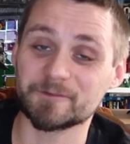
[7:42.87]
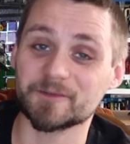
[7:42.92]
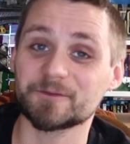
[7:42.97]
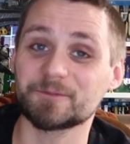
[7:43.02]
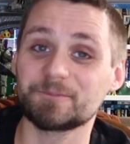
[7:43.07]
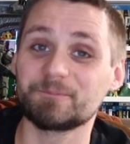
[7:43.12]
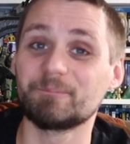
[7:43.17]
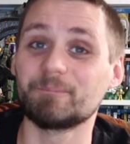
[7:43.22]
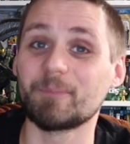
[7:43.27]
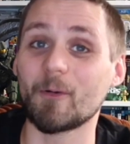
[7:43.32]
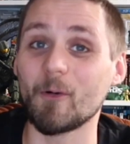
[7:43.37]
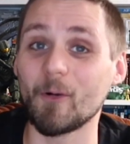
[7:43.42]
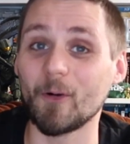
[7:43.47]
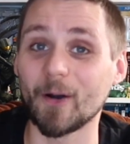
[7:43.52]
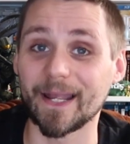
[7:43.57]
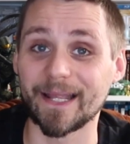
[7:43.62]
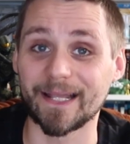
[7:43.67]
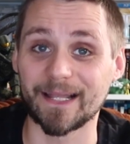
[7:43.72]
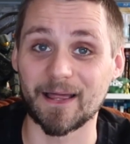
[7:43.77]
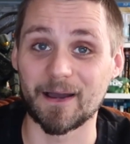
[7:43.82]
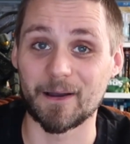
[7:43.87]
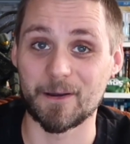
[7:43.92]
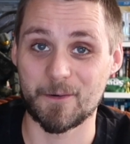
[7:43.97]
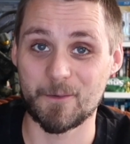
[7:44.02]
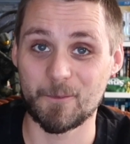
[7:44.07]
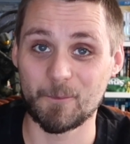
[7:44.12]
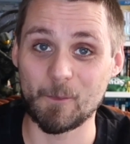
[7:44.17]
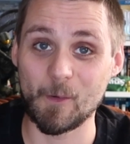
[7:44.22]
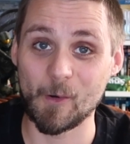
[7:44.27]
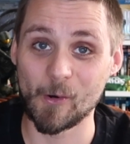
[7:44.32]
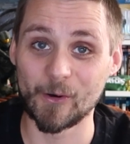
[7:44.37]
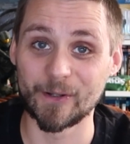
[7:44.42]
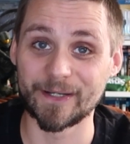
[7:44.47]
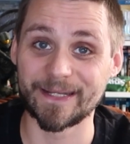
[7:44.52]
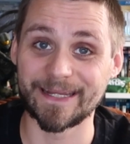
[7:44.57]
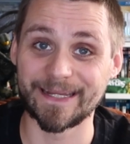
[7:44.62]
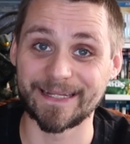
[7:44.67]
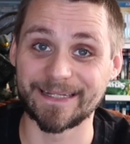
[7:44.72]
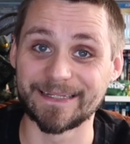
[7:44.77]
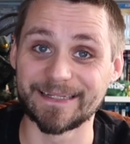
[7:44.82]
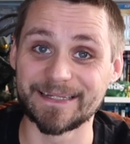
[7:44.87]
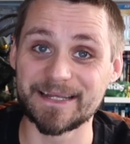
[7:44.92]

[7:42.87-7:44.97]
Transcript: Spoiler warning,